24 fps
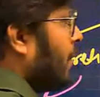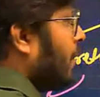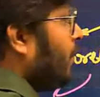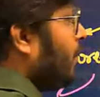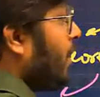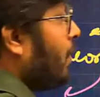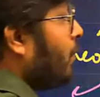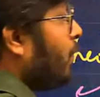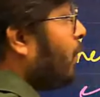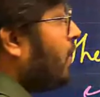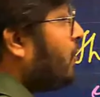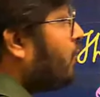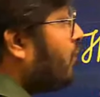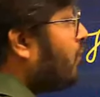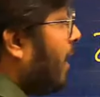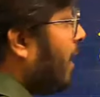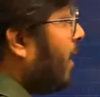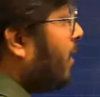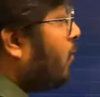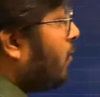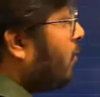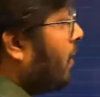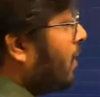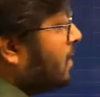we try
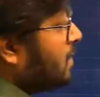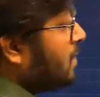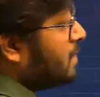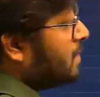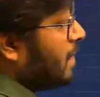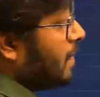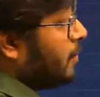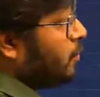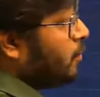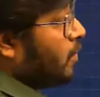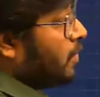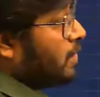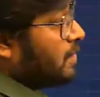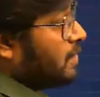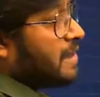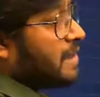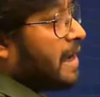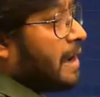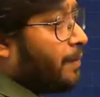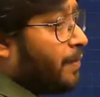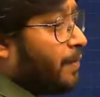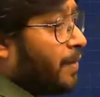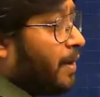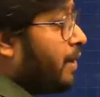to understand what is
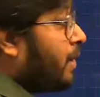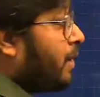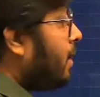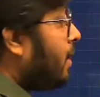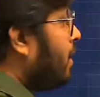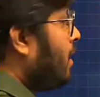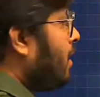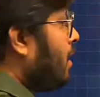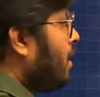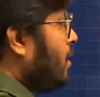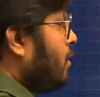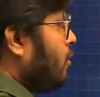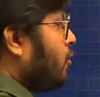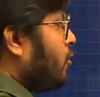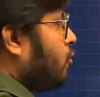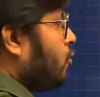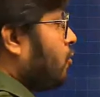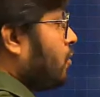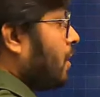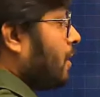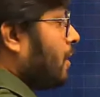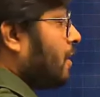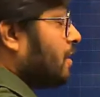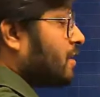happening through
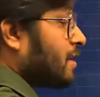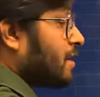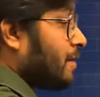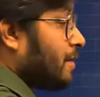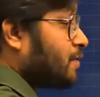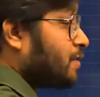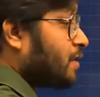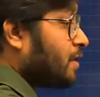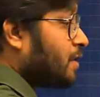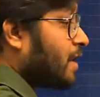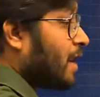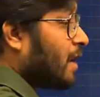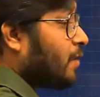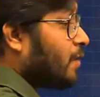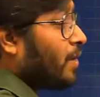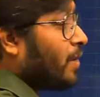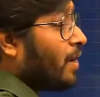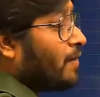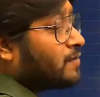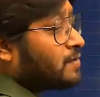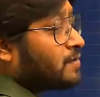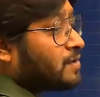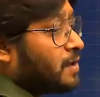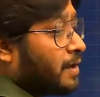the description that we have
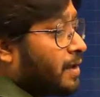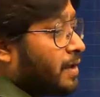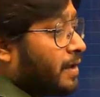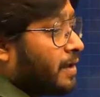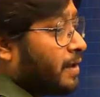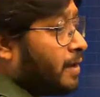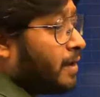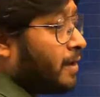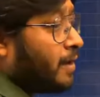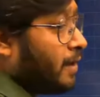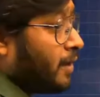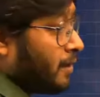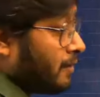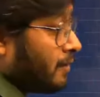studied here.